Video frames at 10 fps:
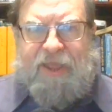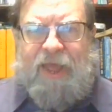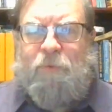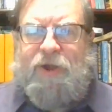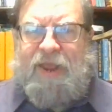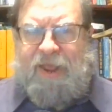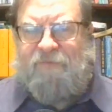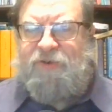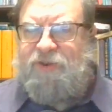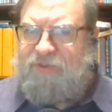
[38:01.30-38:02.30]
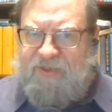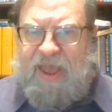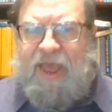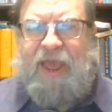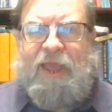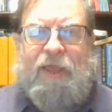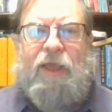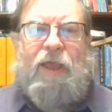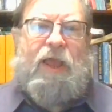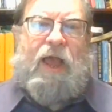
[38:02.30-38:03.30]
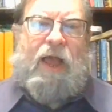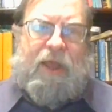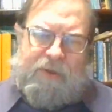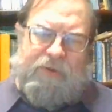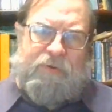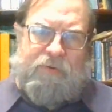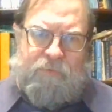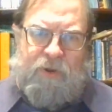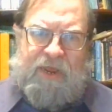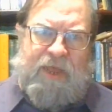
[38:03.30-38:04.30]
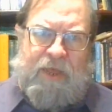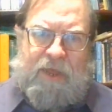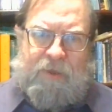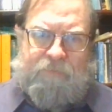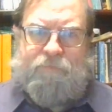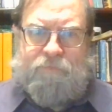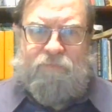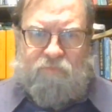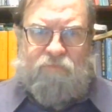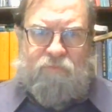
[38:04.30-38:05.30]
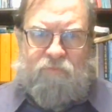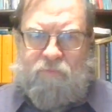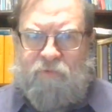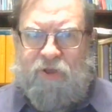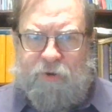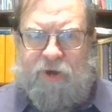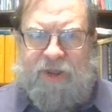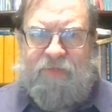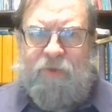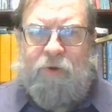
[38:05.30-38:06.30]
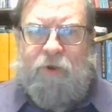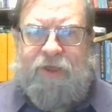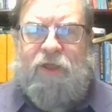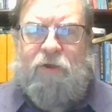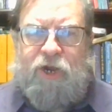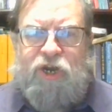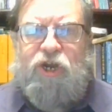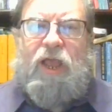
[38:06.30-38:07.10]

I would have to say, in literal English,